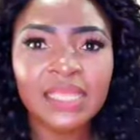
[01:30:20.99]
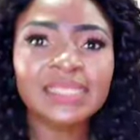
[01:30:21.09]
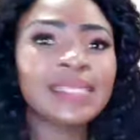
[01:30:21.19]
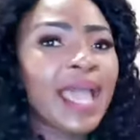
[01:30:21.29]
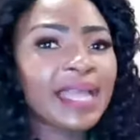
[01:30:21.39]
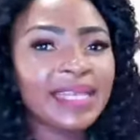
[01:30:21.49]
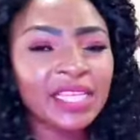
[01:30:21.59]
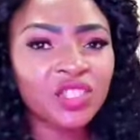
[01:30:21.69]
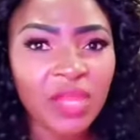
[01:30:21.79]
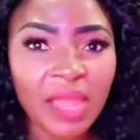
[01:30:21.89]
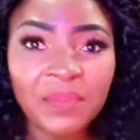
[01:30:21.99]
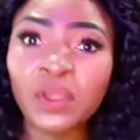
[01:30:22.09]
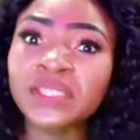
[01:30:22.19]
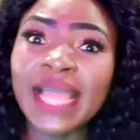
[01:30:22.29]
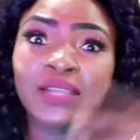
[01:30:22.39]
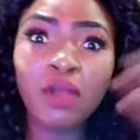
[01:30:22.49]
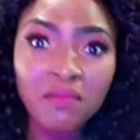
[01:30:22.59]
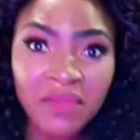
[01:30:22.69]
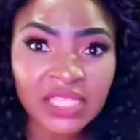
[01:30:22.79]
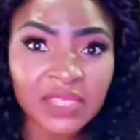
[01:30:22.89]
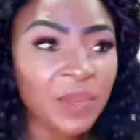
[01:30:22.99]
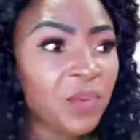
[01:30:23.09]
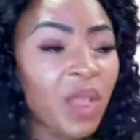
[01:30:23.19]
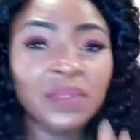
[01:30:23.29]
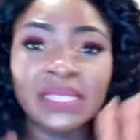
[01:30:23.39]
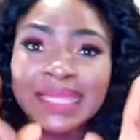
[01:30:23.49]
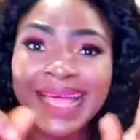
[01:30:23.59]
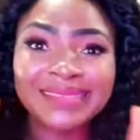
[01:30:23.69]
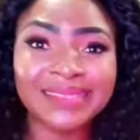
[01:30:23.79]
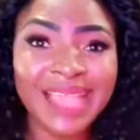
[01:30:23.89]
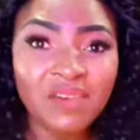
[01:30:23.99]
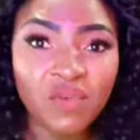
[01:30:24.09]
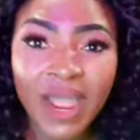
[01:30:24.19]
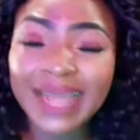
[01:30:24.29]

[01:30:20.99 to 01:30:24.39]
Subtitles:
say I enjoy him, because I don't meet people where we say as zero,